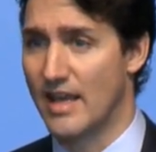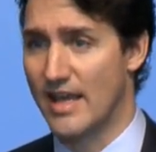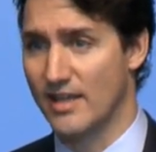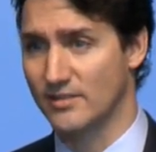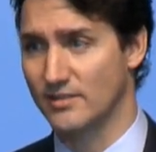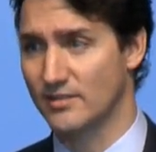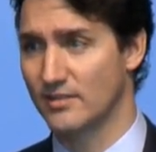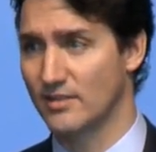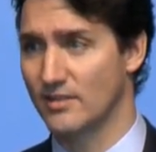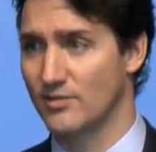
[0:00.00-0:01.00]
And
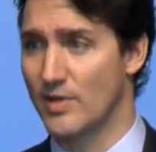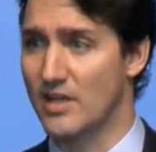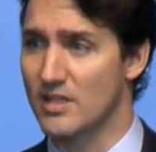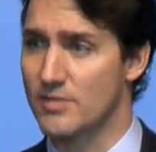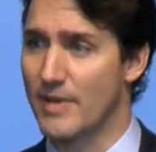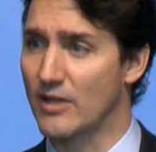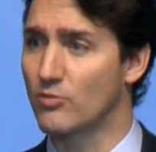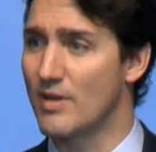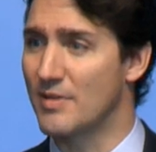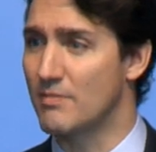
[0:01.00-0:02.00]
we can expect
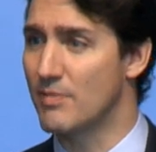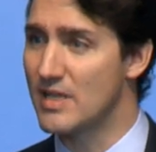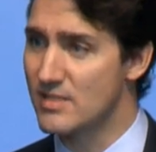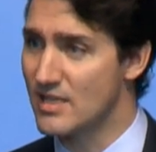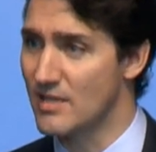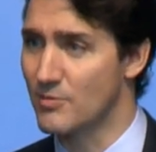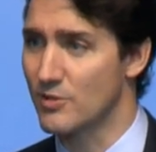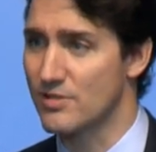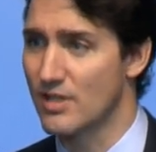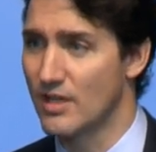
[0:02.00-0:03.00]
women
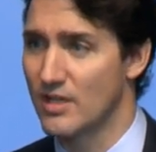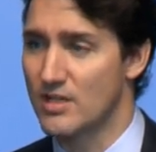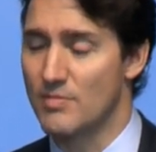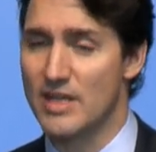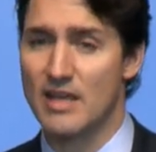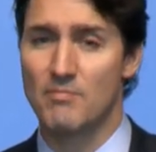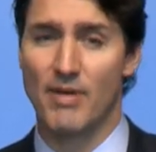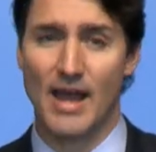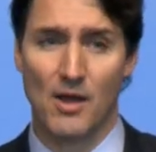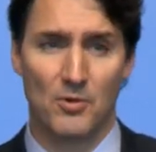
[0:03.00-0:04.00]
peacekeepers to be a
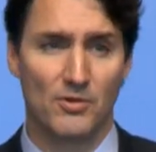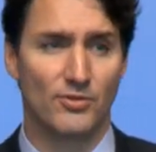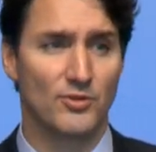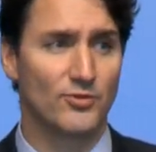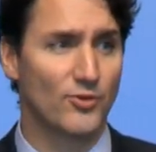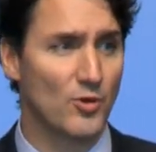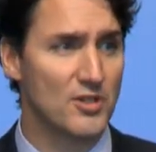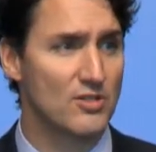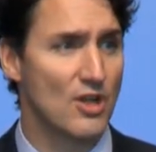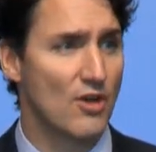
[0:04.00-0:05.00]
powerful
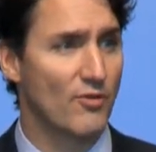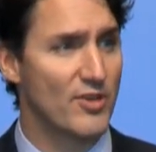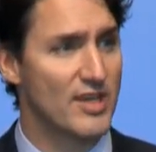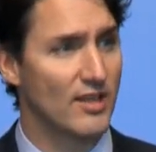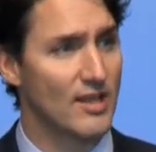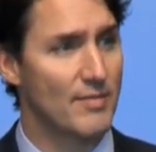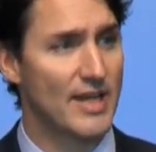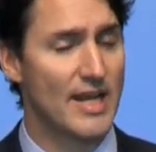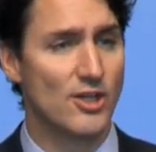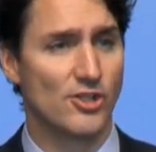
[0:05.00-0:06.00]
force for the
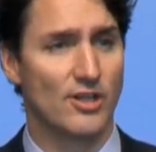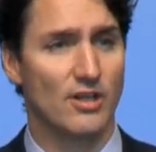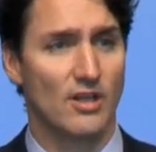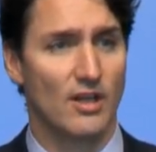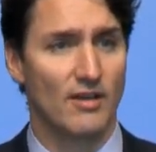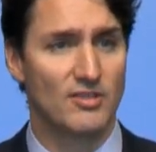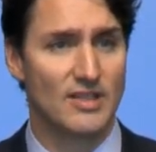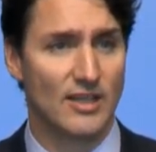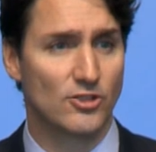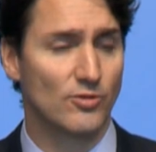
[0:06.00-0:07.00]
elimination of
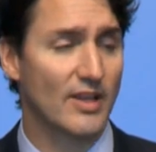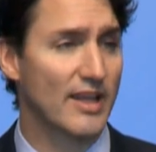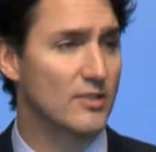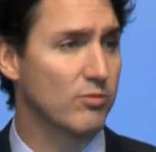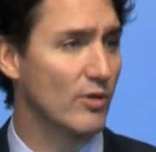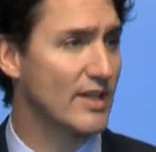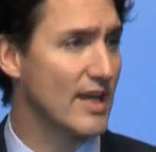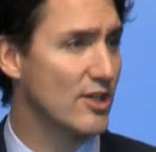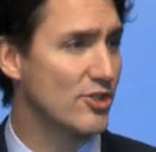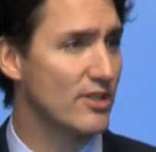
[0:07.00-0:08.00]
sexual
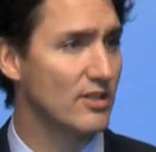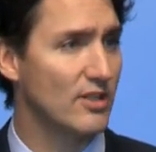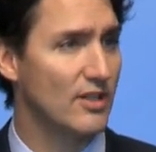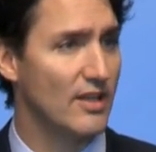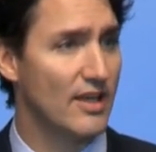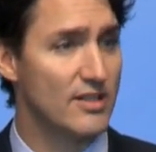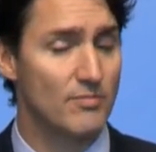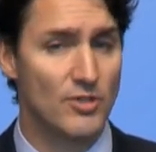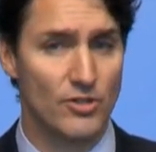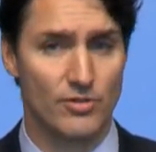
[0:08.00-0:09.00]
exploitation and
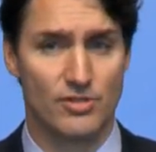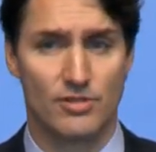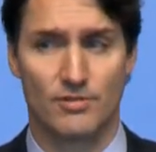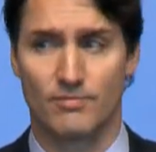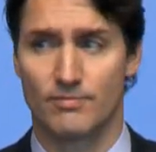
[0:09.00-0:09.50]
abuse.